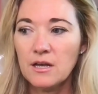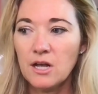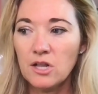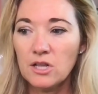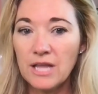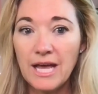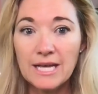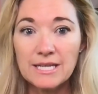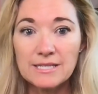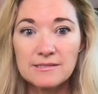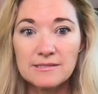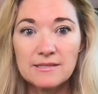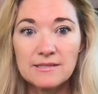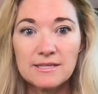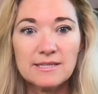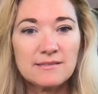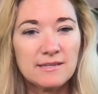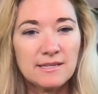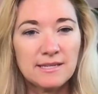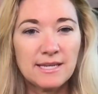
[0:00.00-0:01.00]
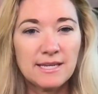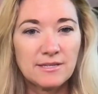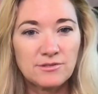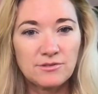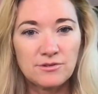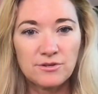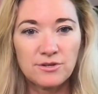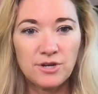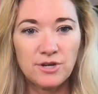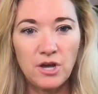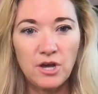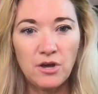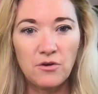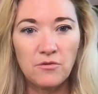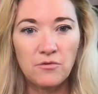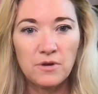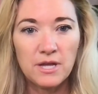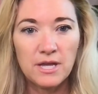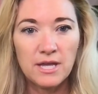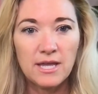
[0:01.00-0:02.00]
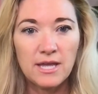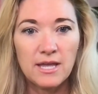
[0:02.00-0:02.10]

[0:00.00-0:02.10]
I'll ask, is it a yes or a no?